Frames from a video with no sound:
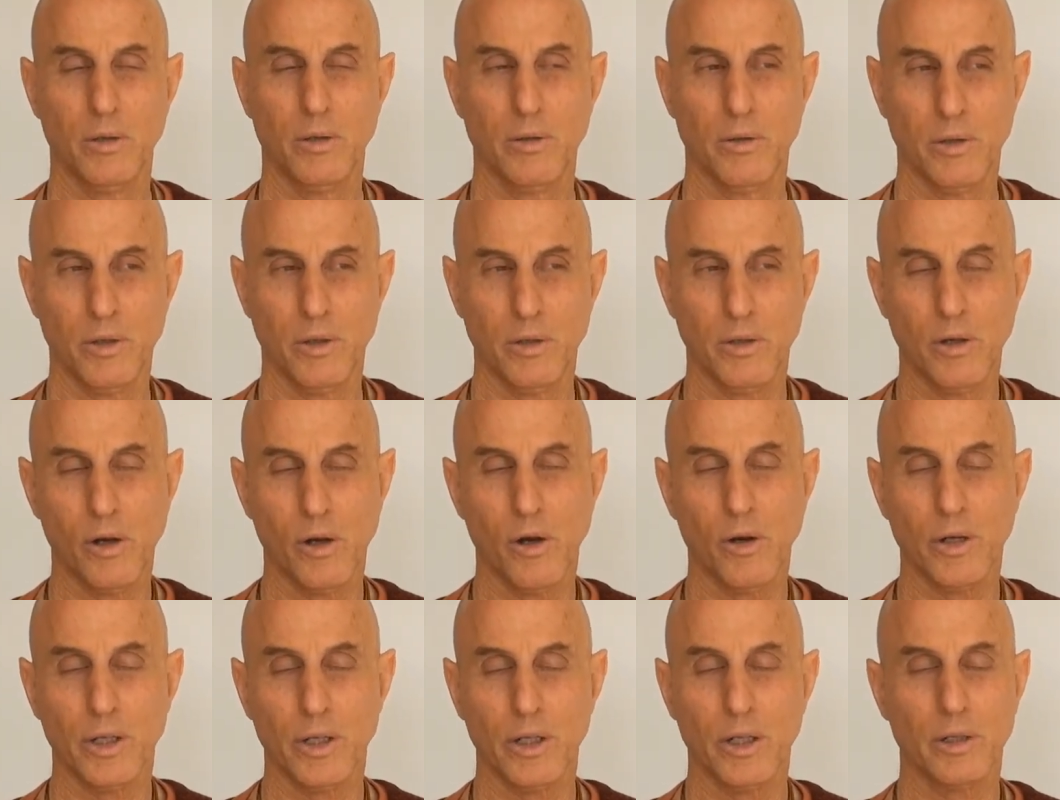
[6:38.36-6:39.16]
The
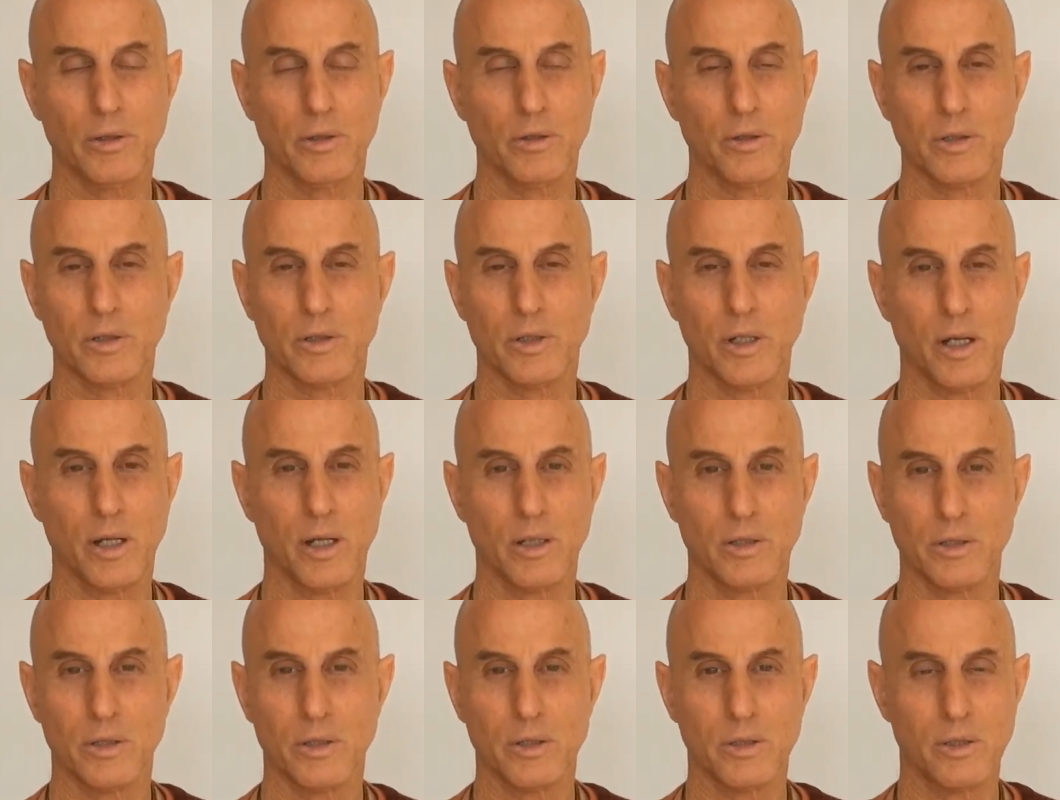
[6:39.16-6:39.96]
yogi
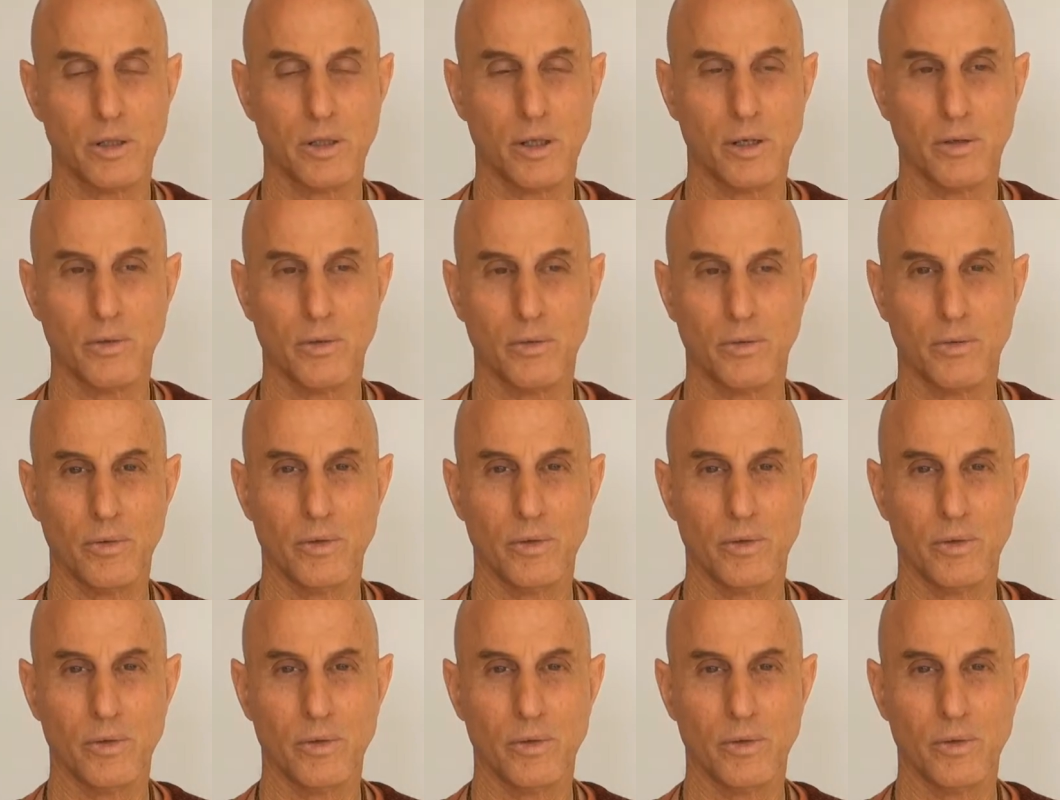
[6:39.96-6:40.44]
understands, no,